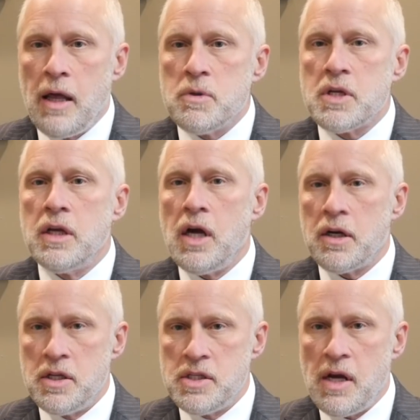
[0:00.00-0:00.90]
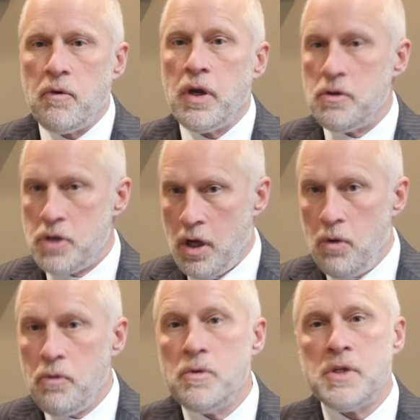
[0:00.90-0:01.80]
that was conducted several years
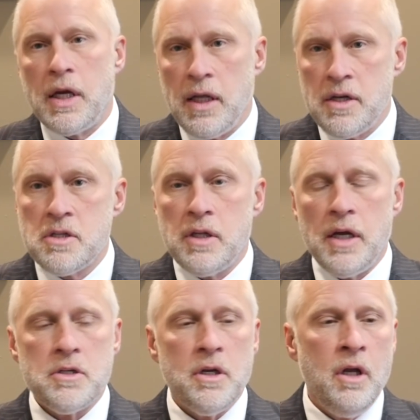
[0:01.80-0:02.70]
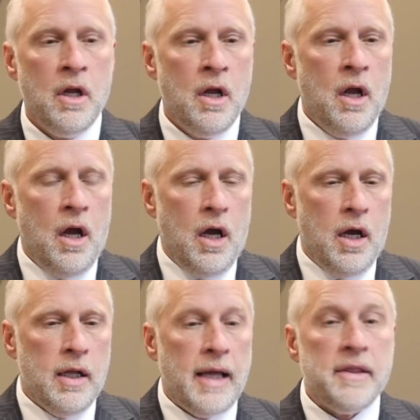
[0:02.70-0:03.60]
ago through state legislation,
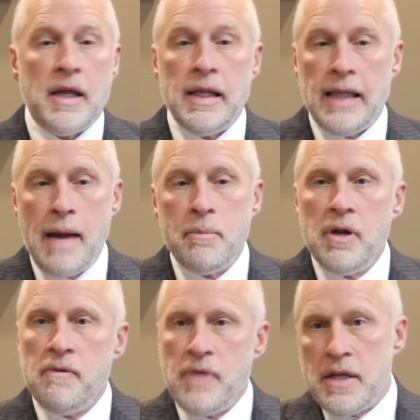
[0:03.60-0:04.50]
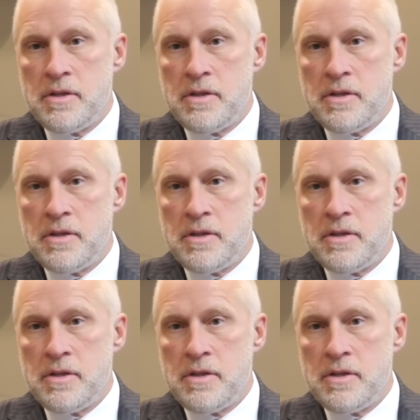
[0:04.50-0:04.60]
like the collaborative